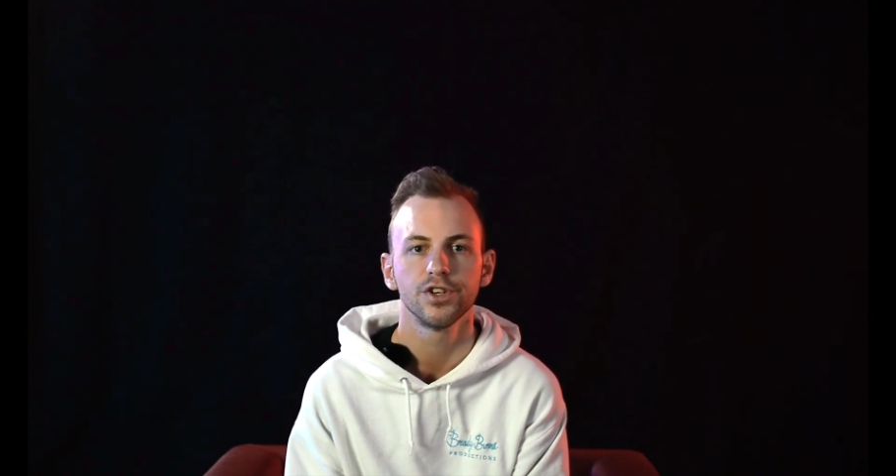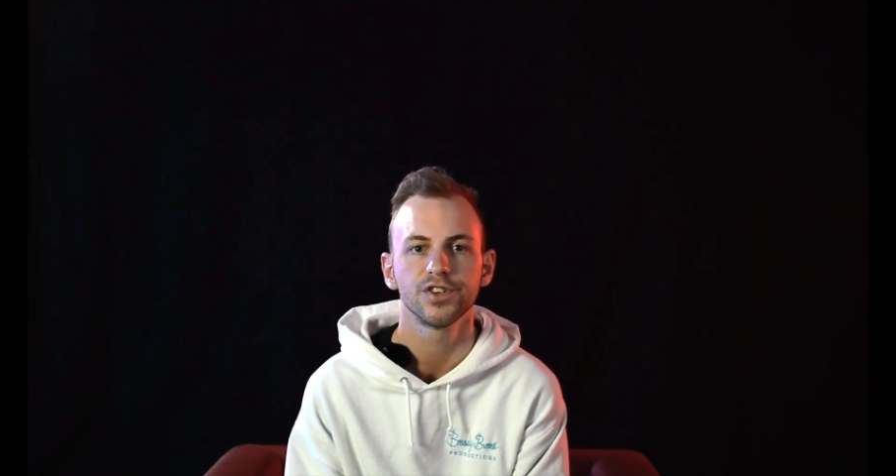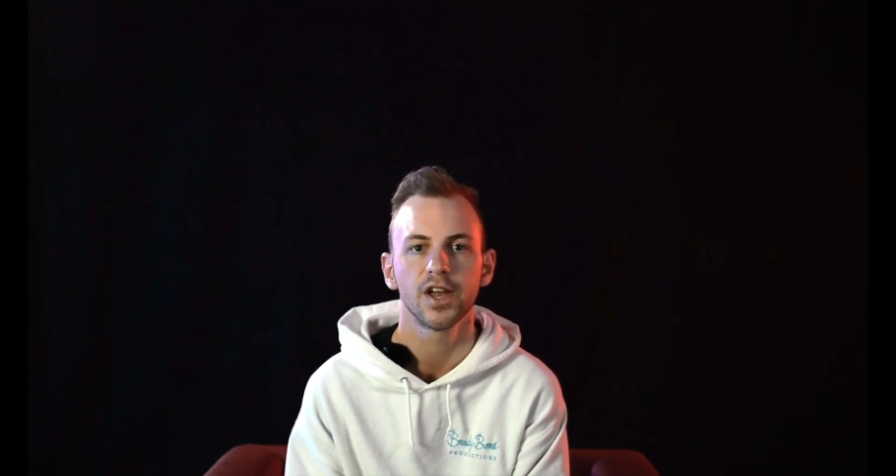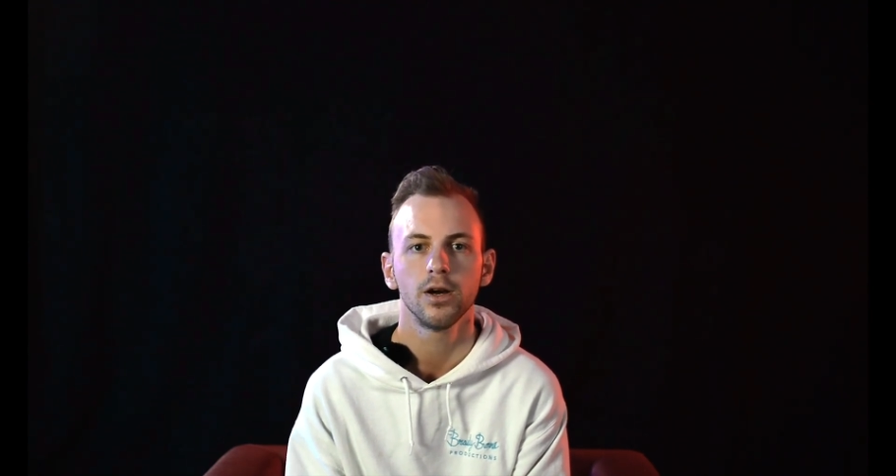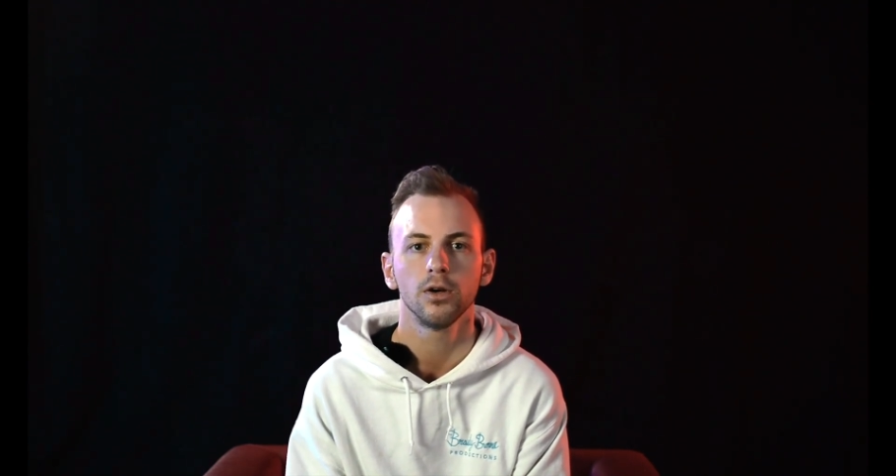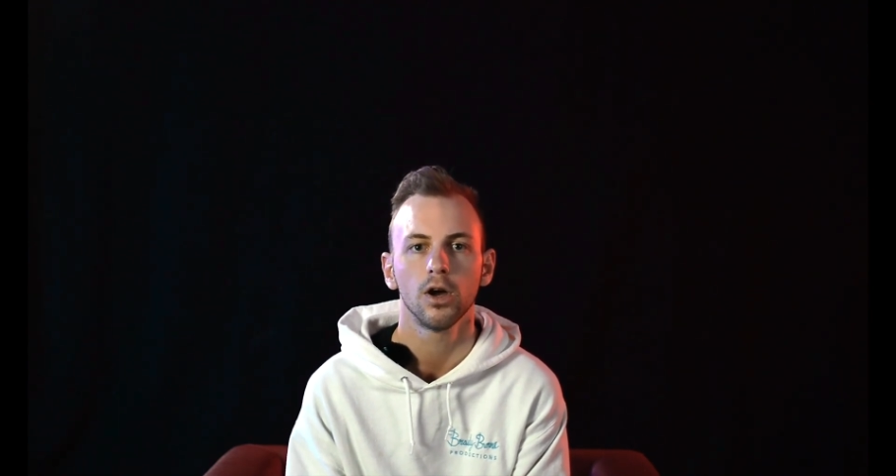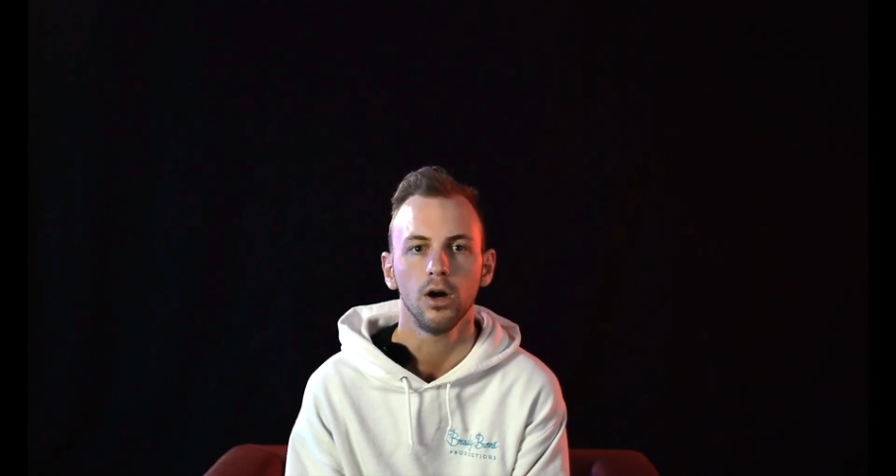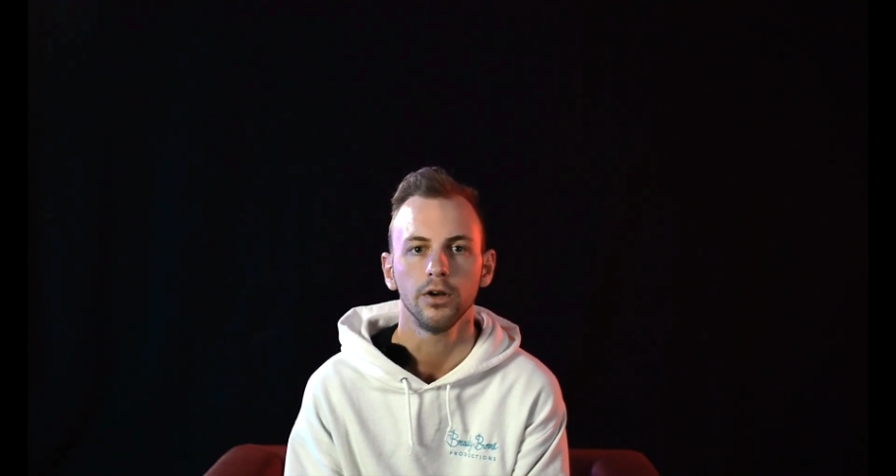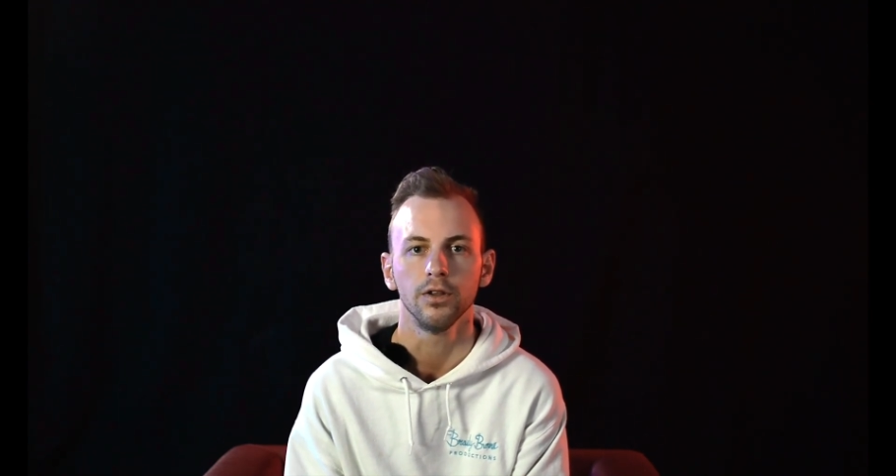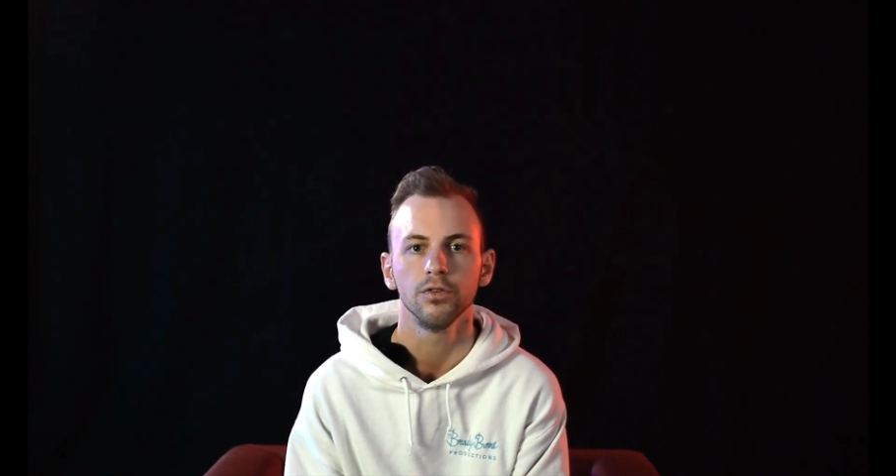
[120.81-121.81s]
desired
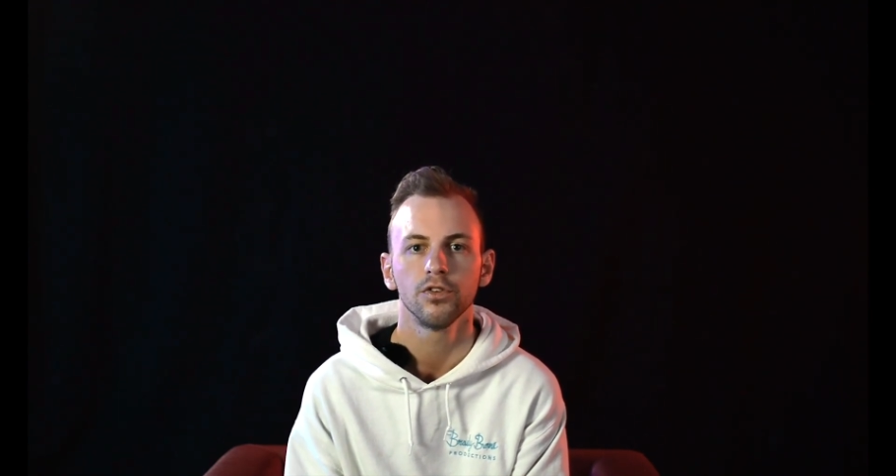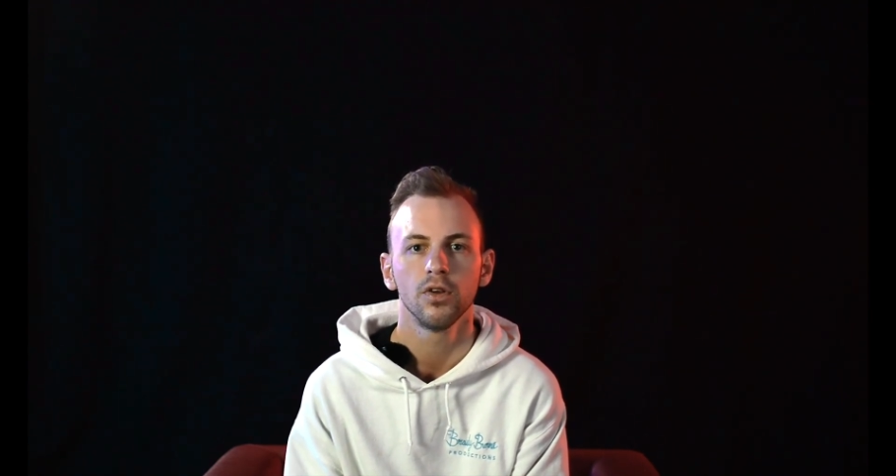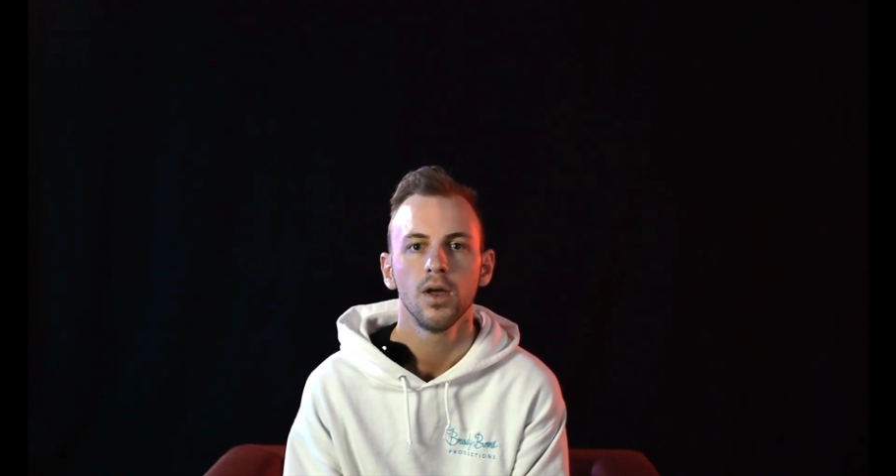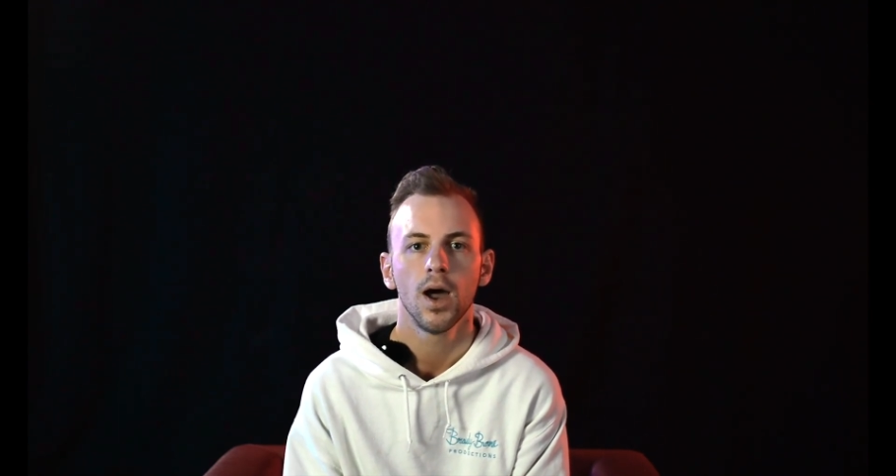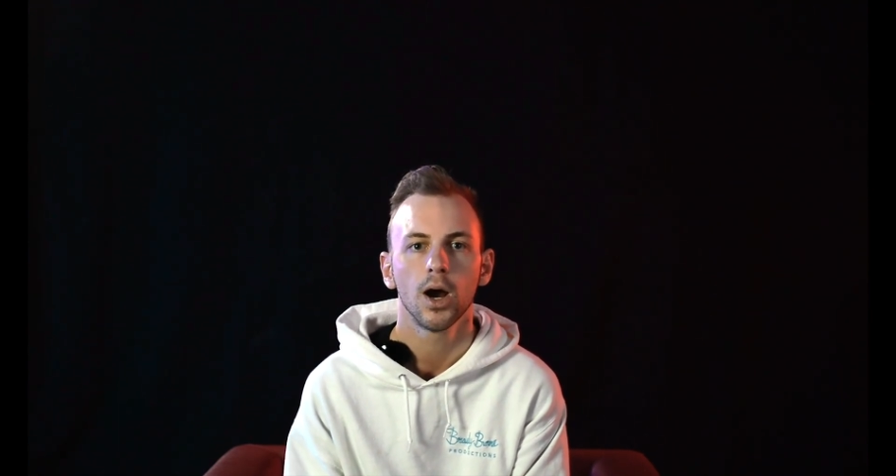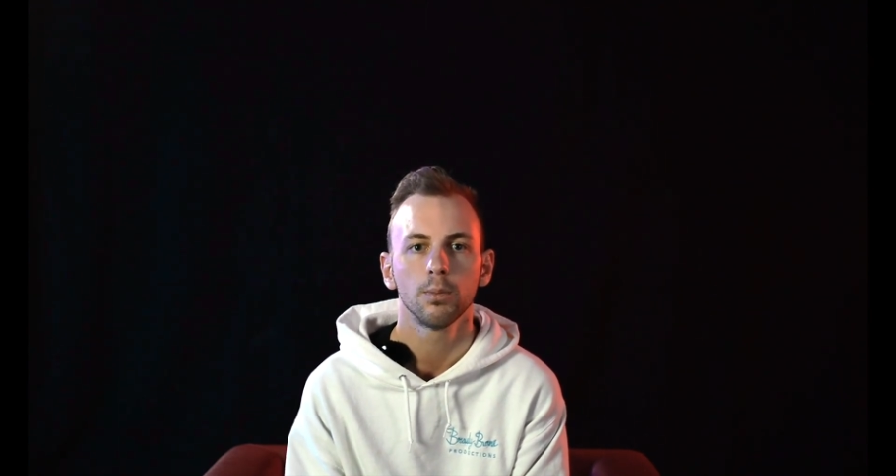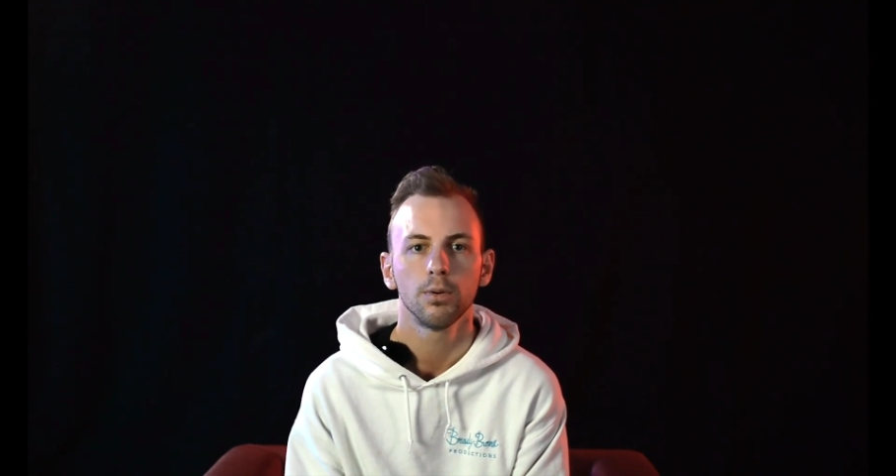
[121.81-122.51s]
audience. Our